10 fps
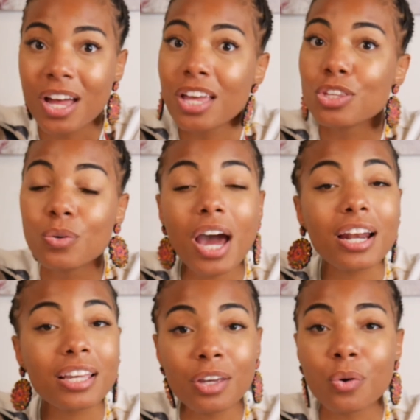You got
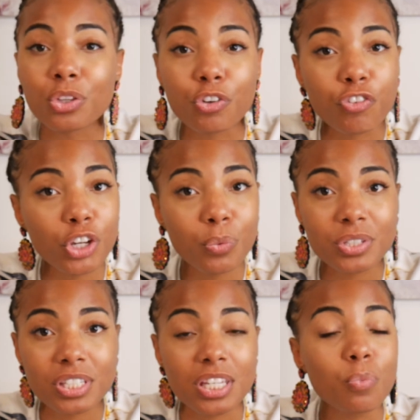to get on the
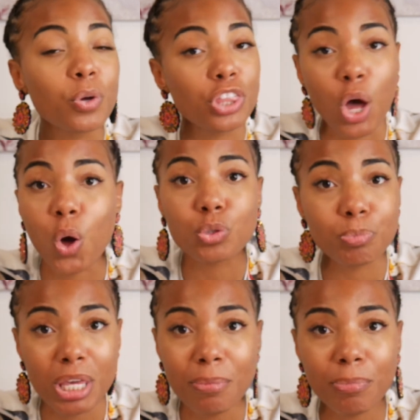frequency with those
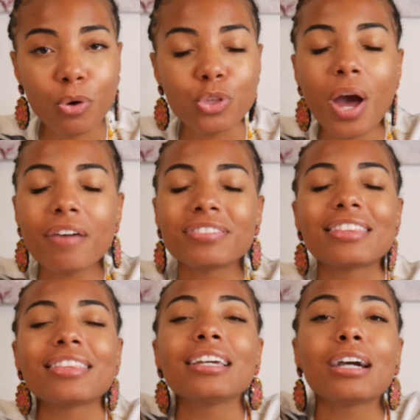people. You have to
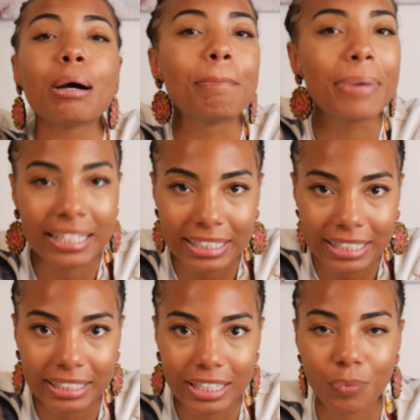think
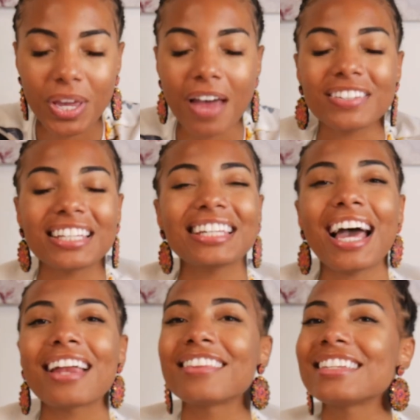abundantly. We have to get
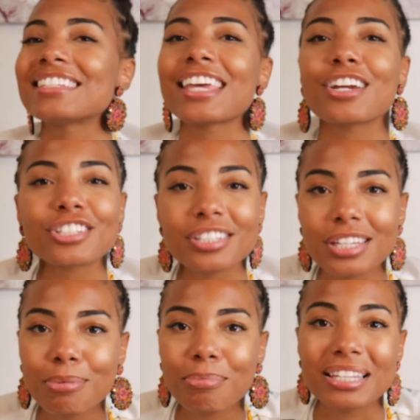out of the
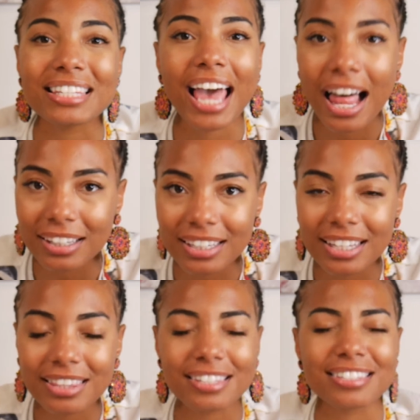scarcity
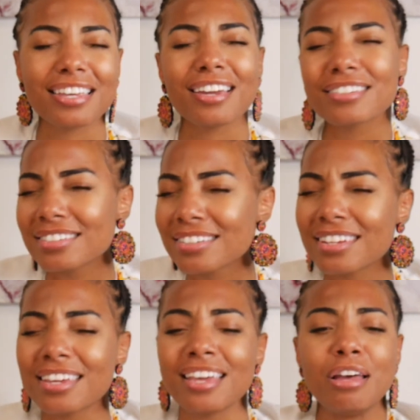mentality, the
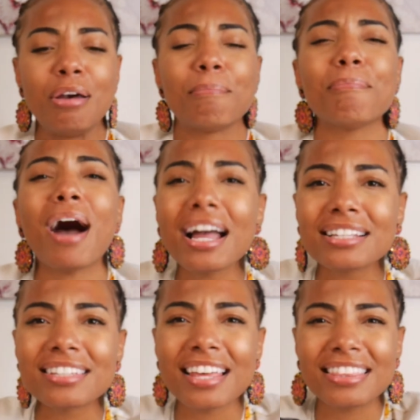scarcity
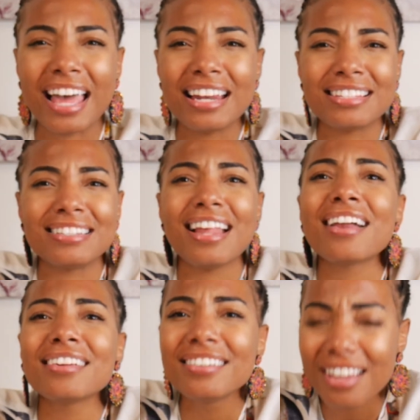mindset that it's
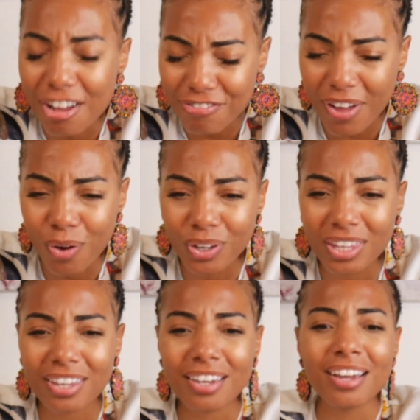not enough out
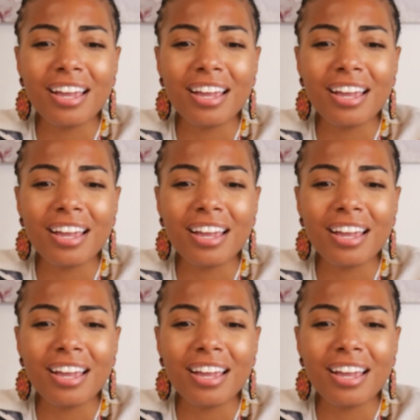here.